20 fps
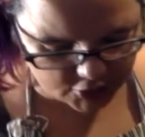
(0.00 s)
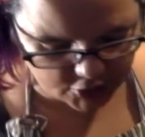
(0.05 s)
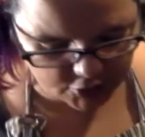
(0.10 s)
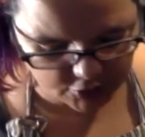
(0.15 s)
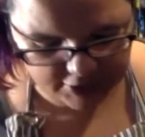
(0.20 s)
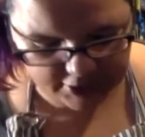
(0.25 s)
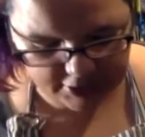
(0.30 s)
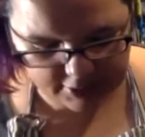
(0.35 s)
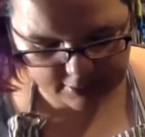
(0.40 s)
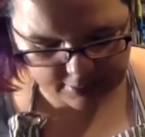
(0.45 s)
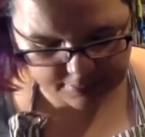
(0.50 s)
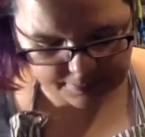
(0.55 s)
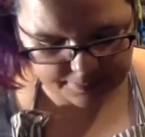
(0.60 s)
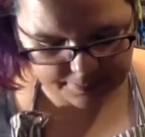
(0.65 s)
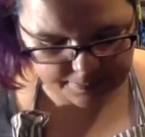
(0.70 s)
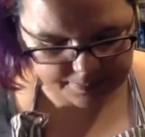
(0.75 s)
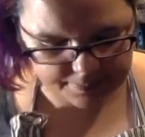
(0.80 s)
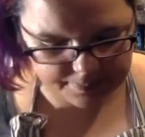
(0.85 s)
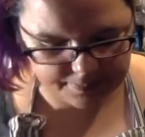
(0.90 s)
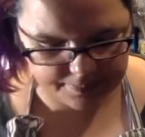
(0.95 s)
to it
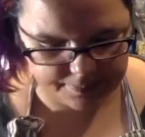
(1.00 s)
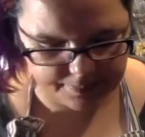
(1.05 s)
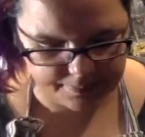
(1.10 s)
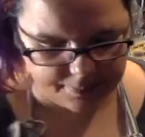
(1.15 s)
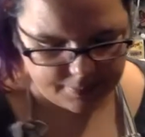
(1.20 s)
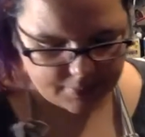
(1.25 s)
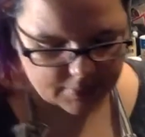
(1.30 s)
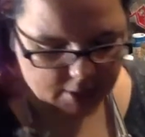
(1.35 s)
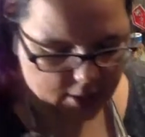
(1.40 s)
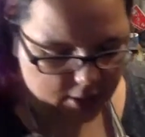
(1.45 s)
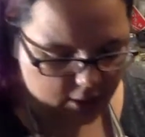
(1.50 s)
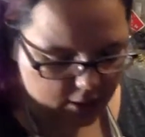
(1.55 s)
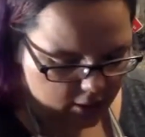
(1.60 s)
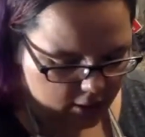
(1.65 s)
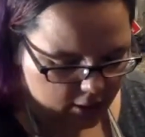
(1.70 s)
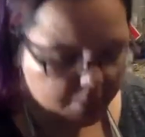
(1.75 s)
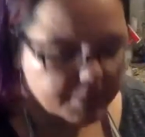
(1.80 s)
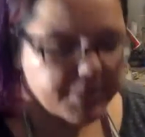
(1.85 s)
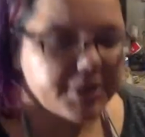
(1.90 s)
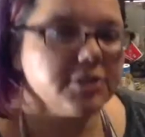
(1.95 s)

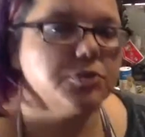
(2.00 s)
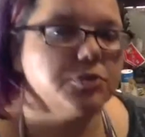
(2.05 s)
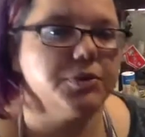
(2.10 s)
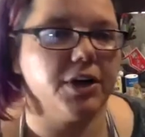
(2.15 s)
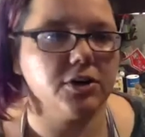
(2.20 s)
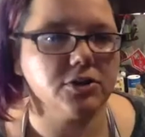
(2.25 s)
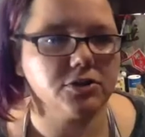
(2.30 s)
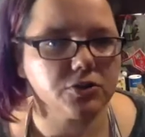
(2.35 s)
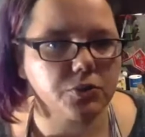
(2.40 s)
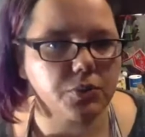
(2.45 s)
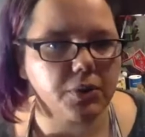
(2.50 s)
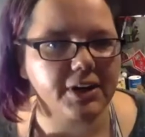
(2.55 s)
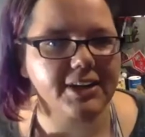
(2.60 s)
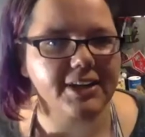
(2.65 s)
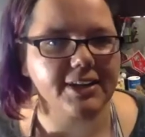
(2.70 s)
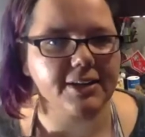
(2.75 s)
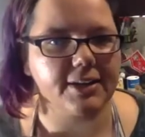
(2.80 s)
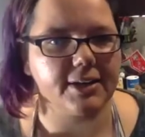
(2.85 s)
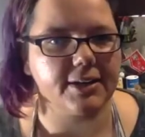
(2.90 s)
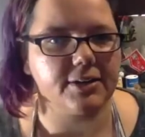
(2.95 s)
because we also wanna
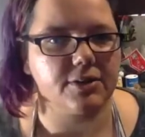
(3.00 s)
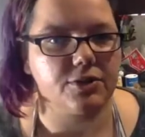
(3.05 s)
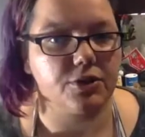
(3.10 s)
get